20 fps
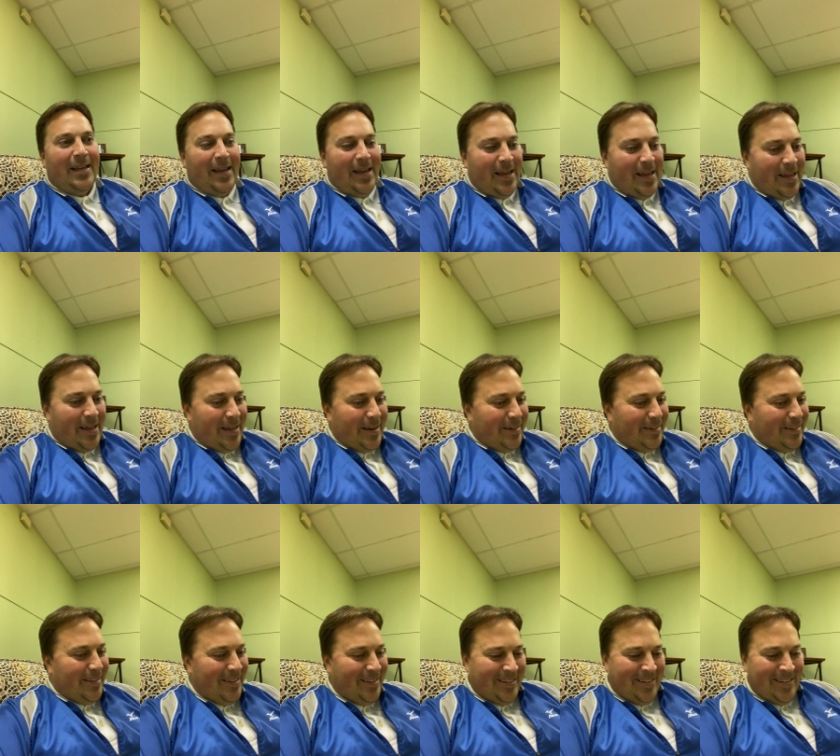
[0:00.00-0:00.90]

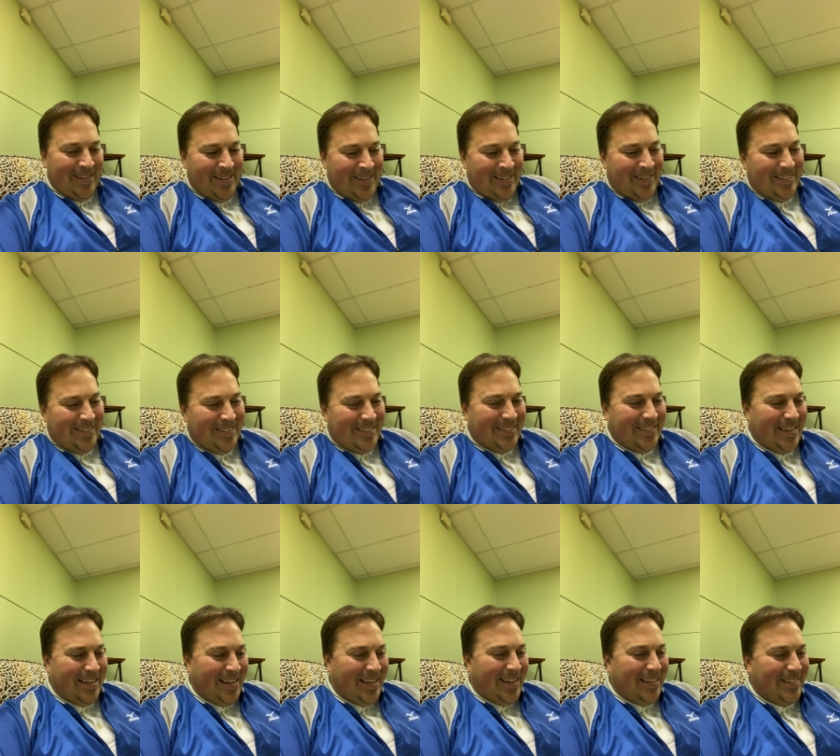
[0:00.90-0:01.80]
And he
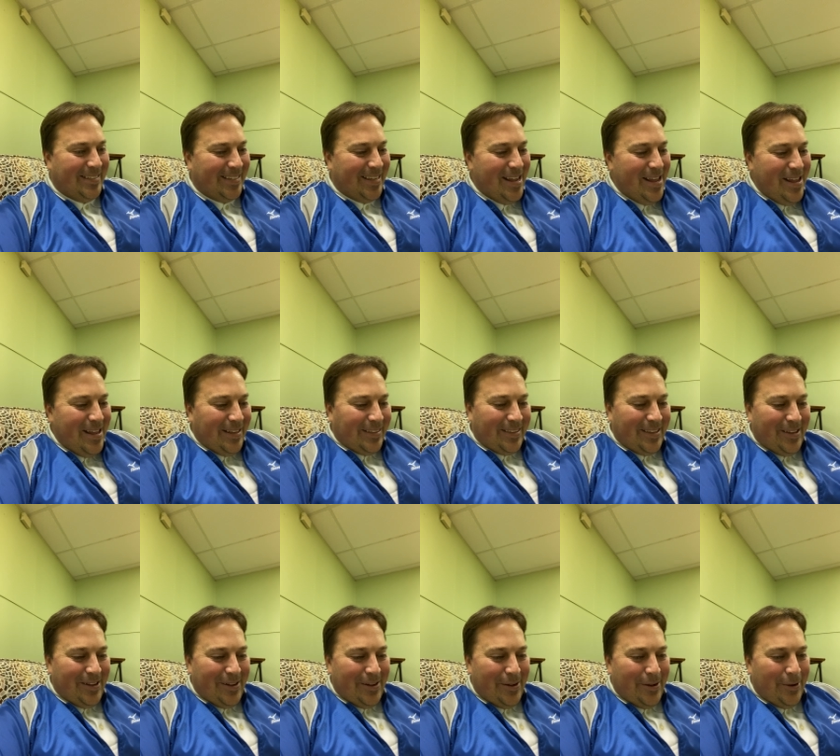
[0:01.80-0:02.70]
says,
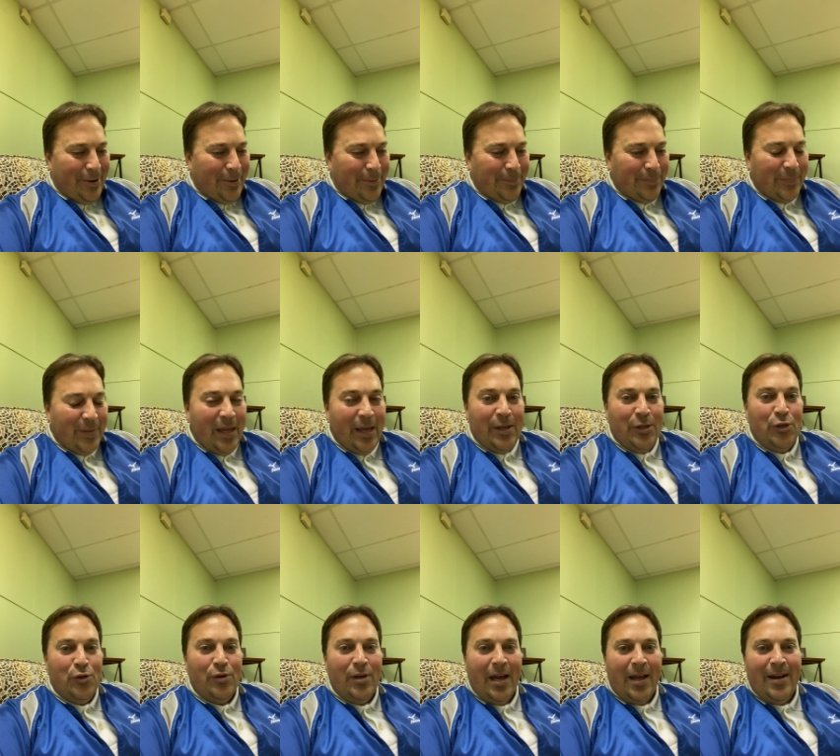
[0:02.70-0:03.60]
hey,
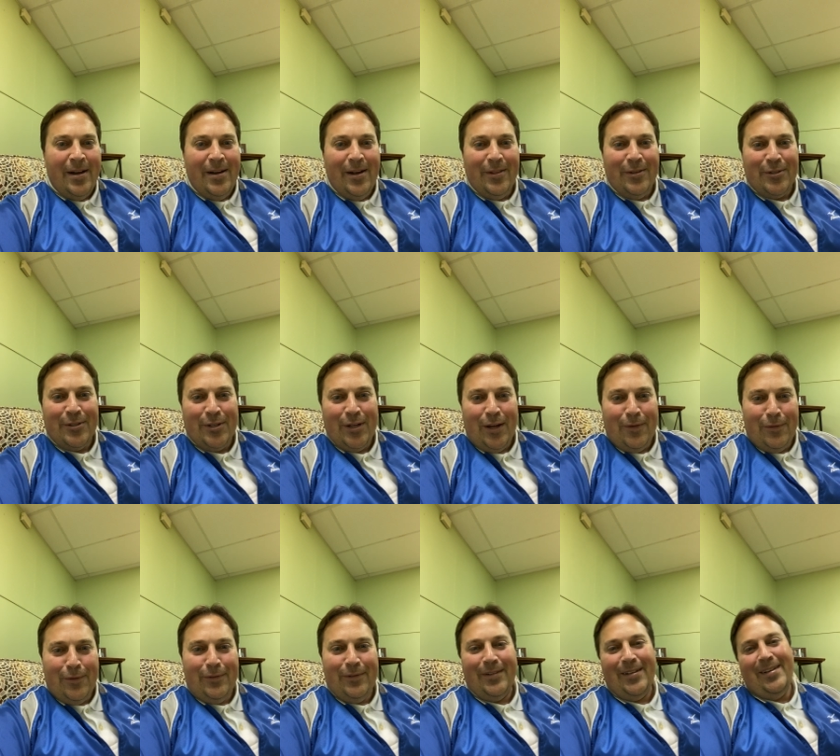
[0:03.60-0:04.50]
you got another
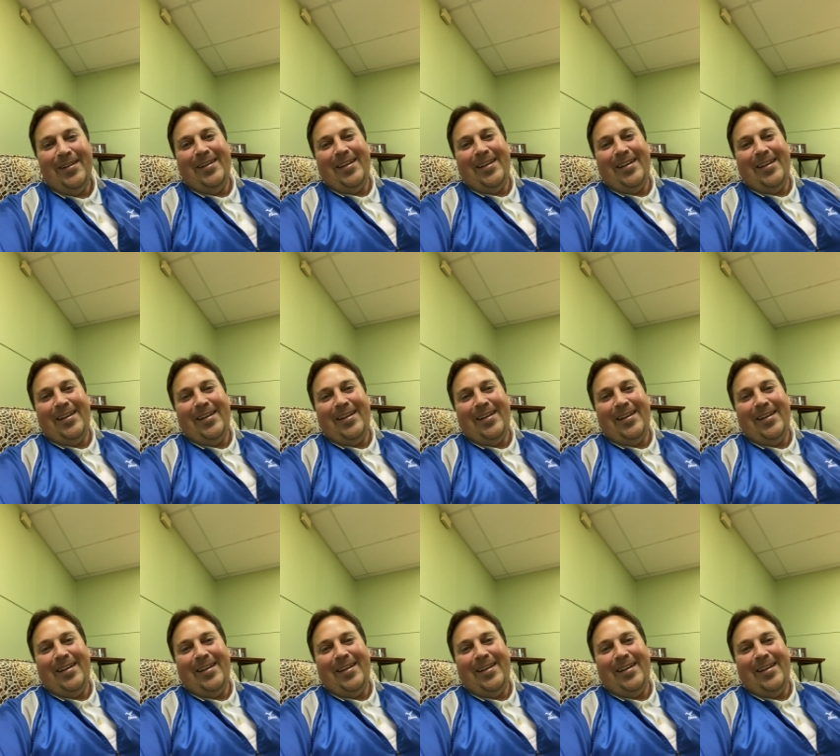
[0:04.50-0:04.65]
shovel?